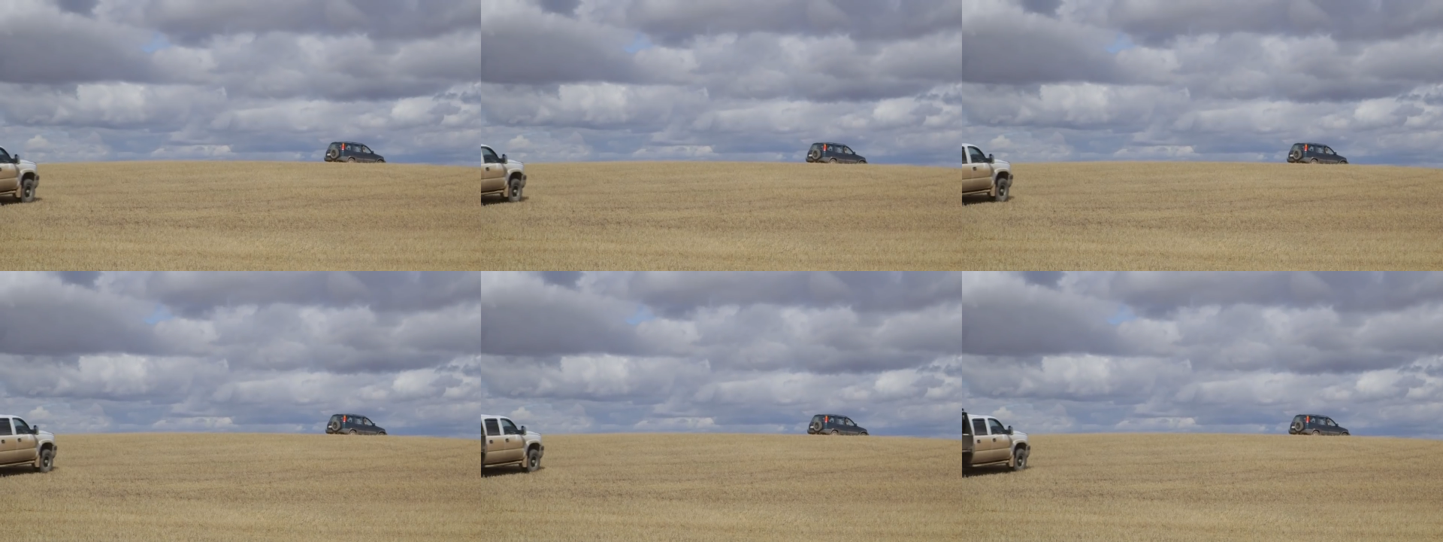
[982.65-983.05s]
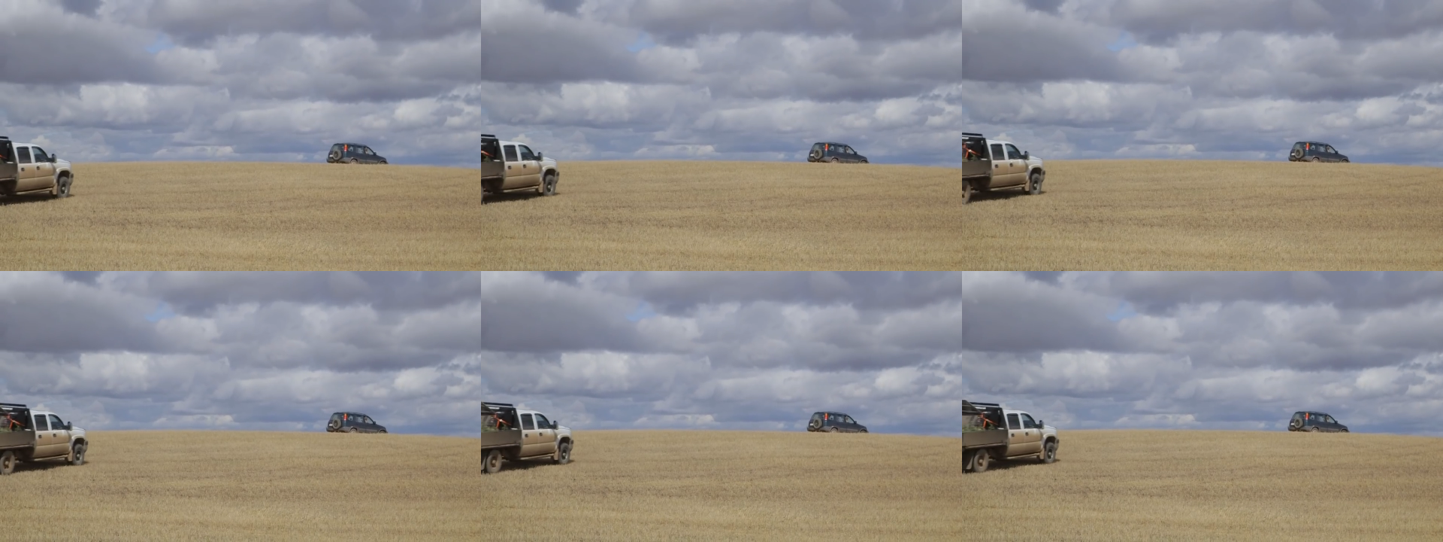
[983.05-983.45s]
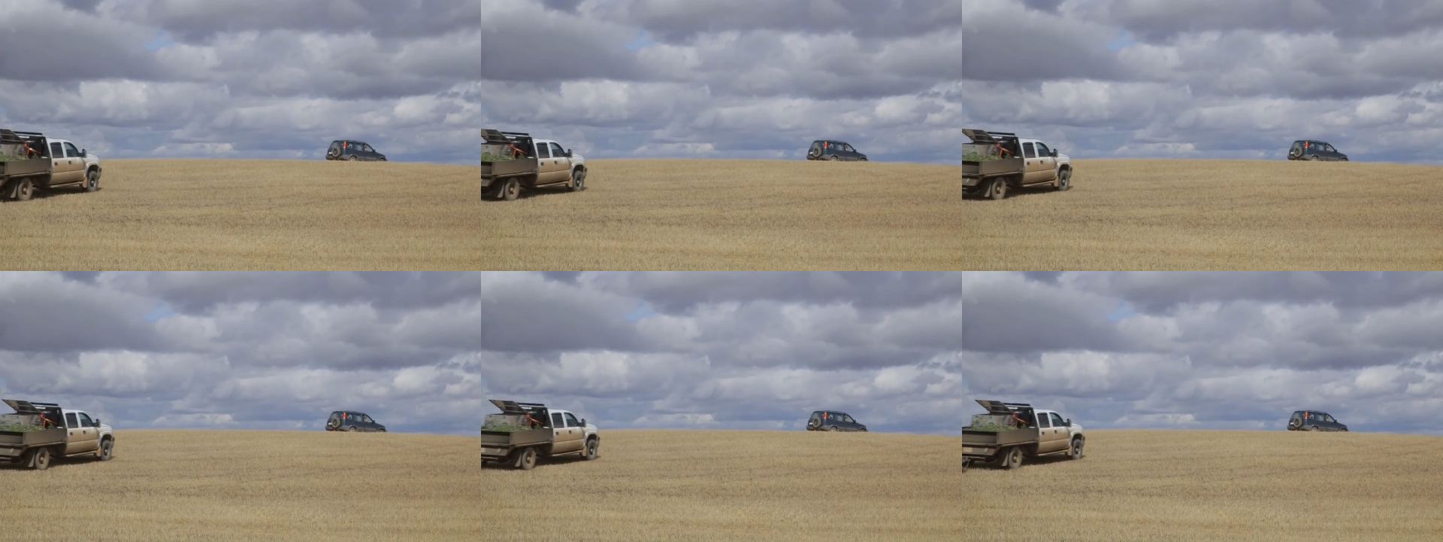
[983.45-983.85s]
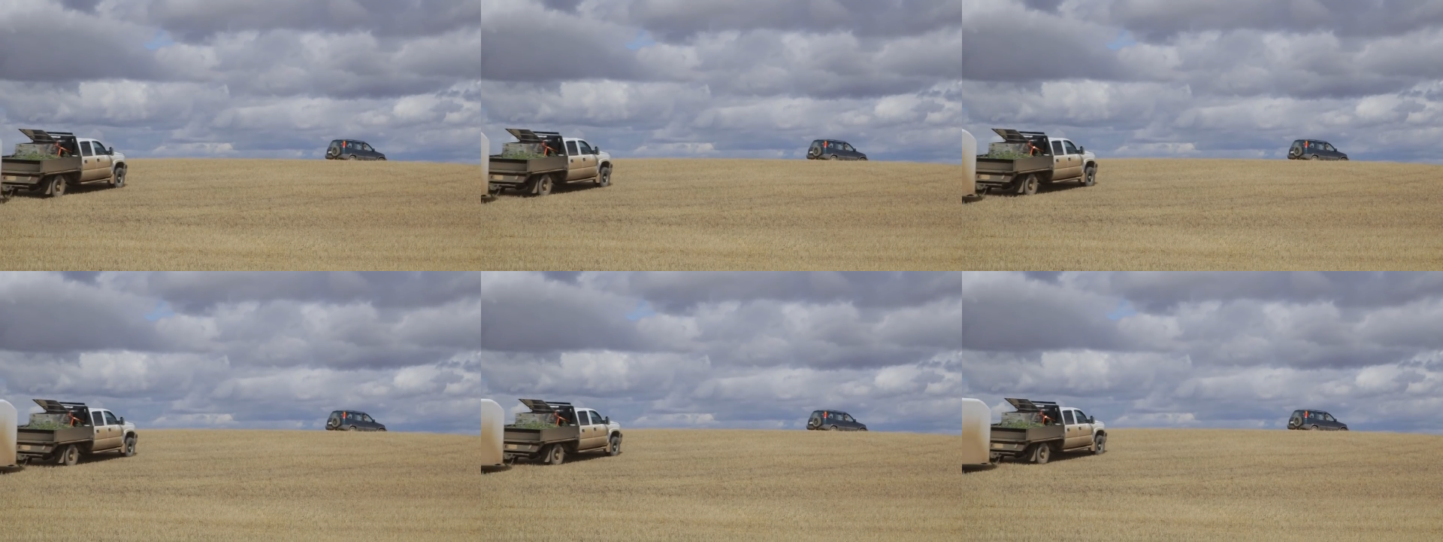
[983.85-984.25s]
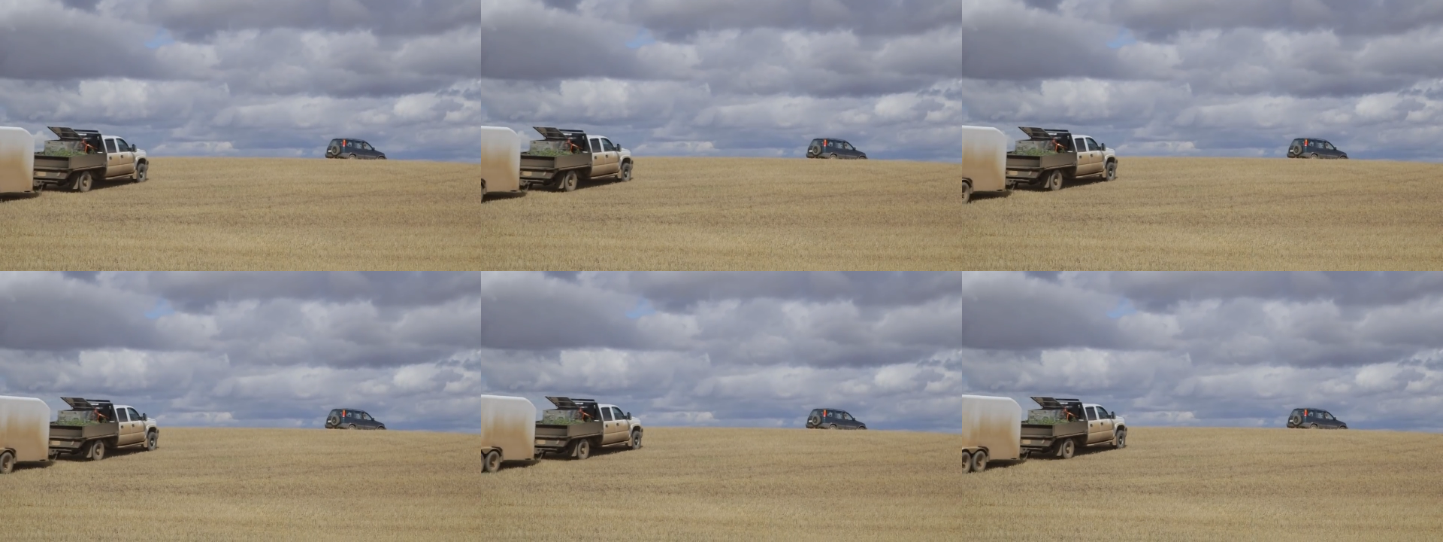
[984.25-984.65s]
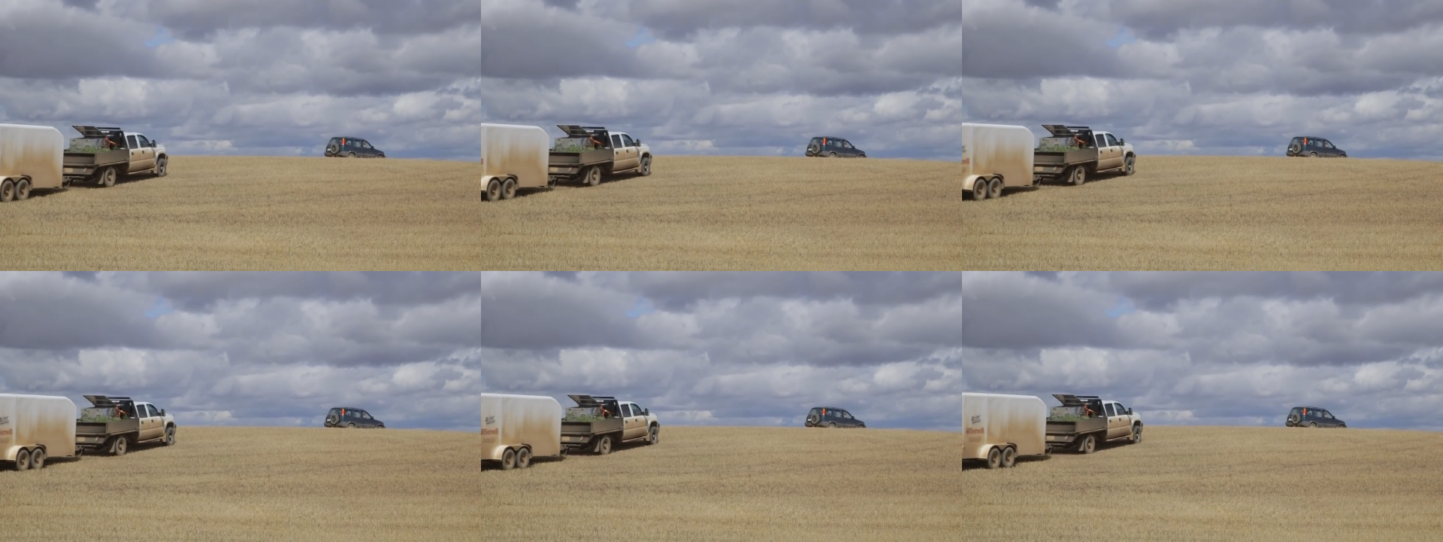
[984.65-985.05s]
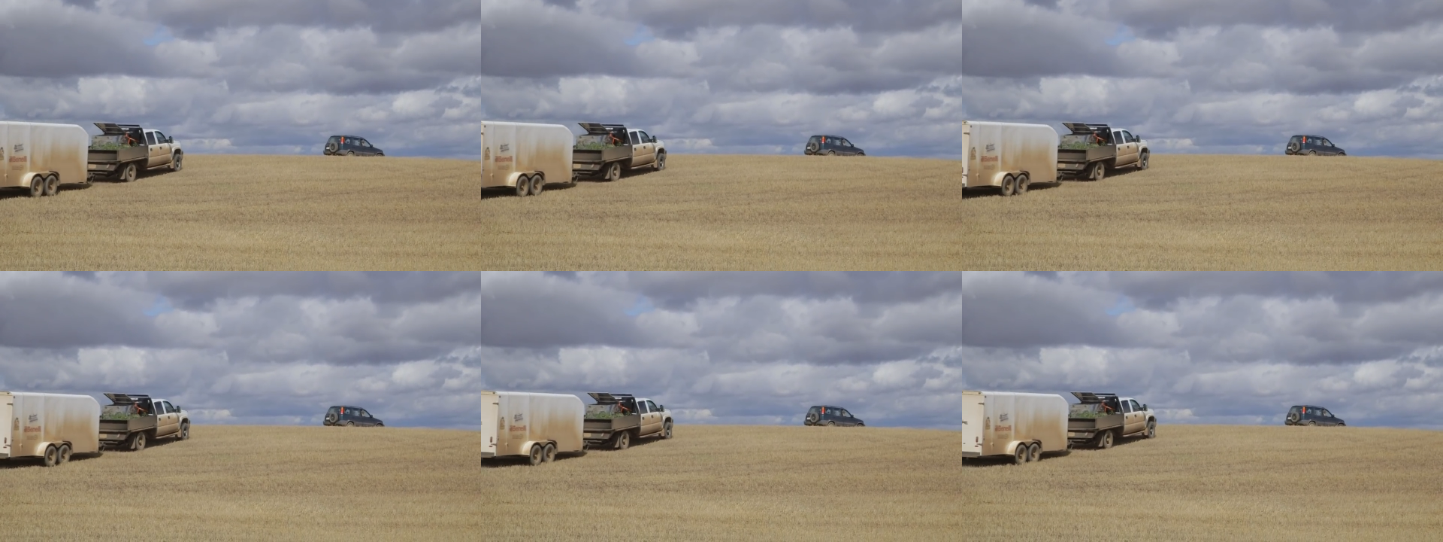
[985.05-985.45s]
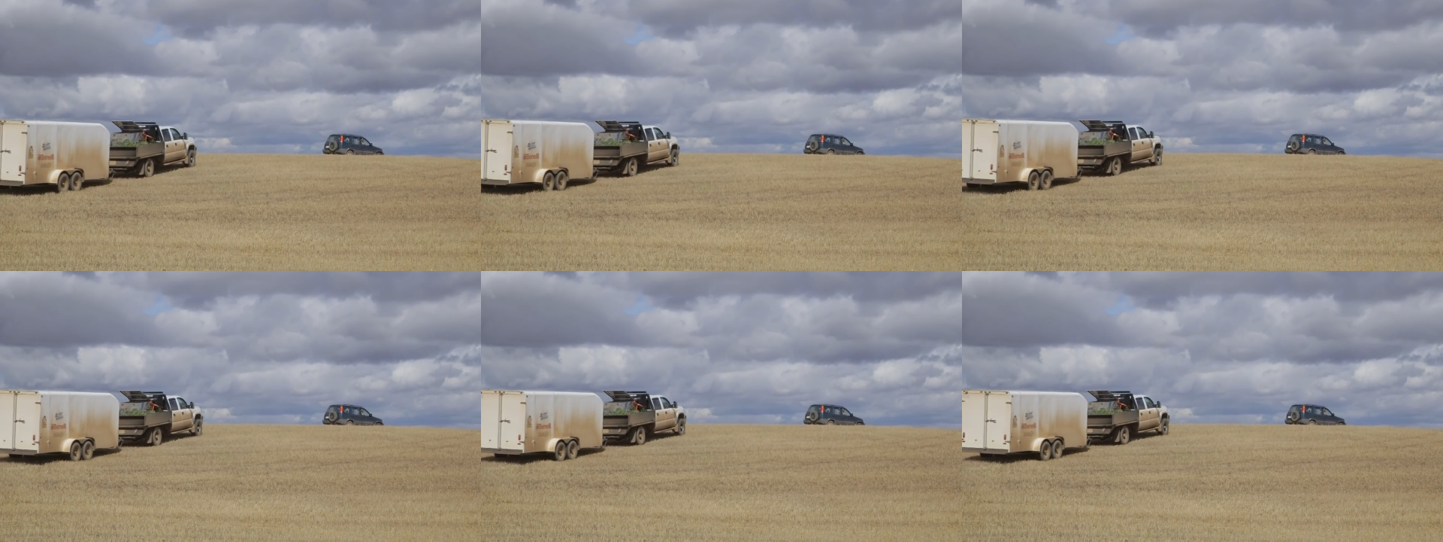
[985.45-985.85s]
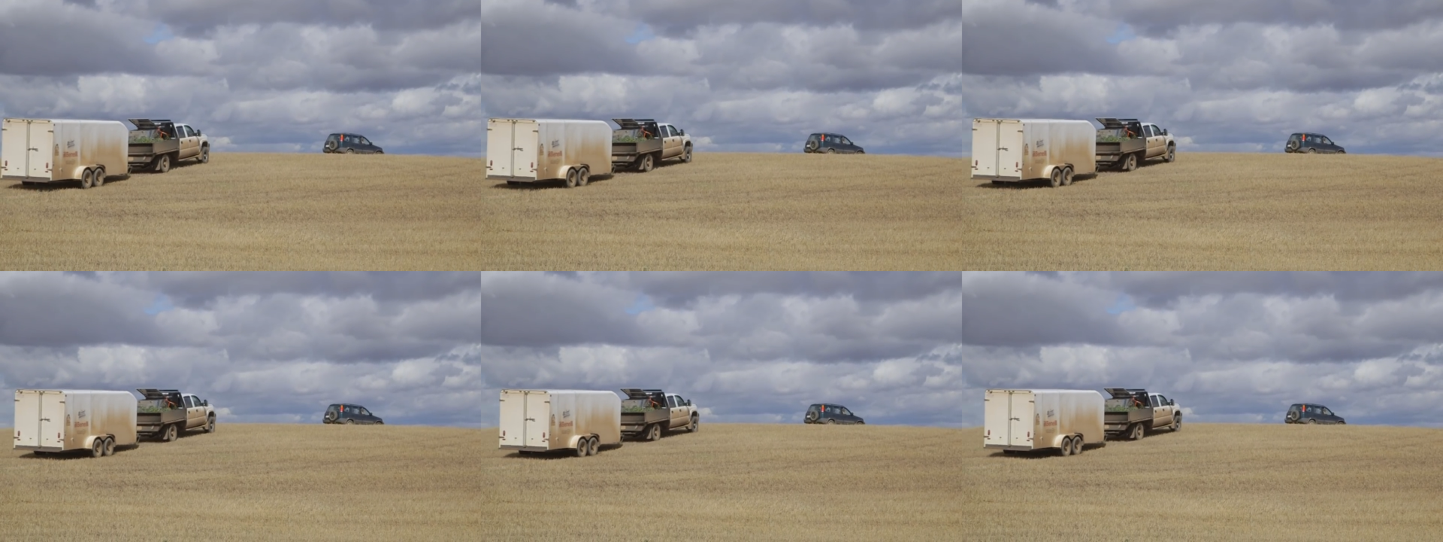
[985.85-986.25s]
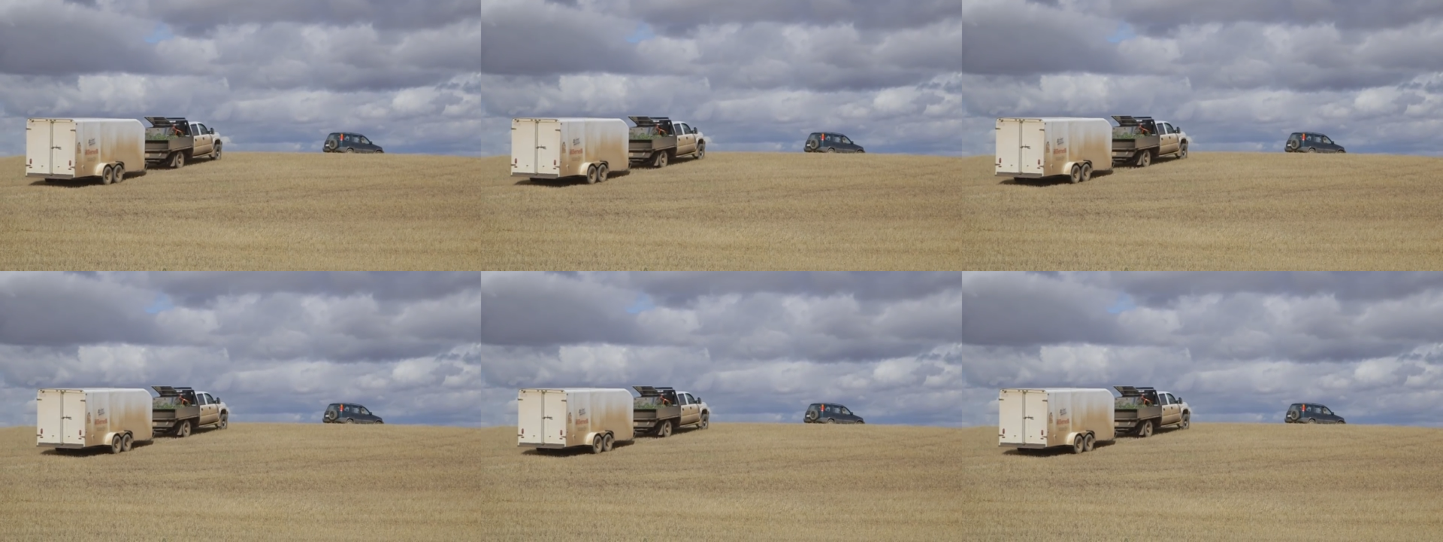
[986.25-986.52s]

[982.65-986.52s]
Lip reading: No face is visible, so there are no lips to read.